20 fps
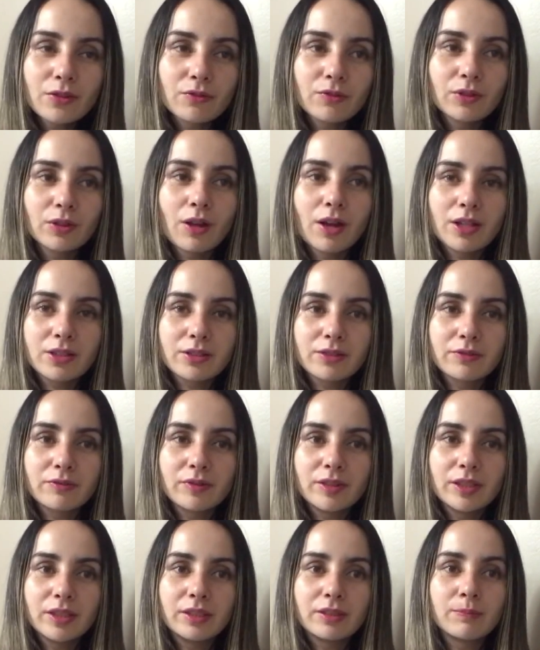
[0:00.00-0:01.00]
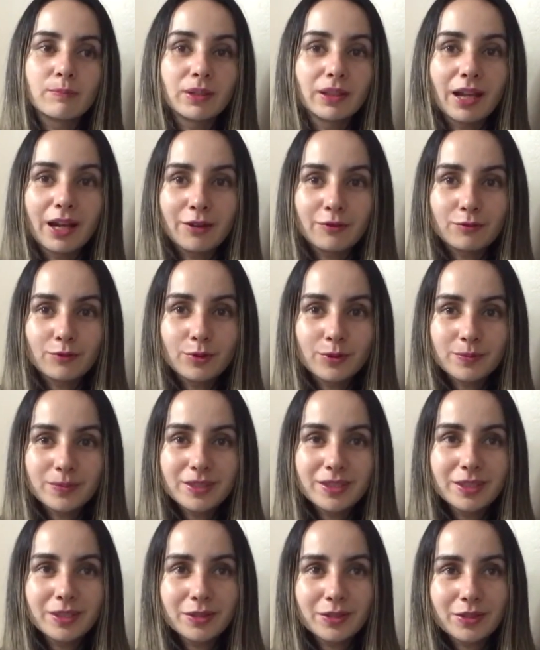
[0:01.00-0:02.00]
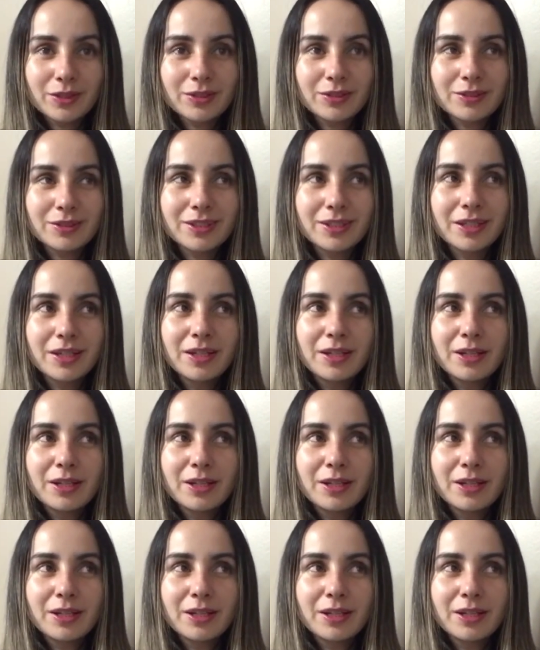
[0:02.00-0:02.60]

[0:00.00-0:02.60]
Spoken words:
Philosophy platform sneakers,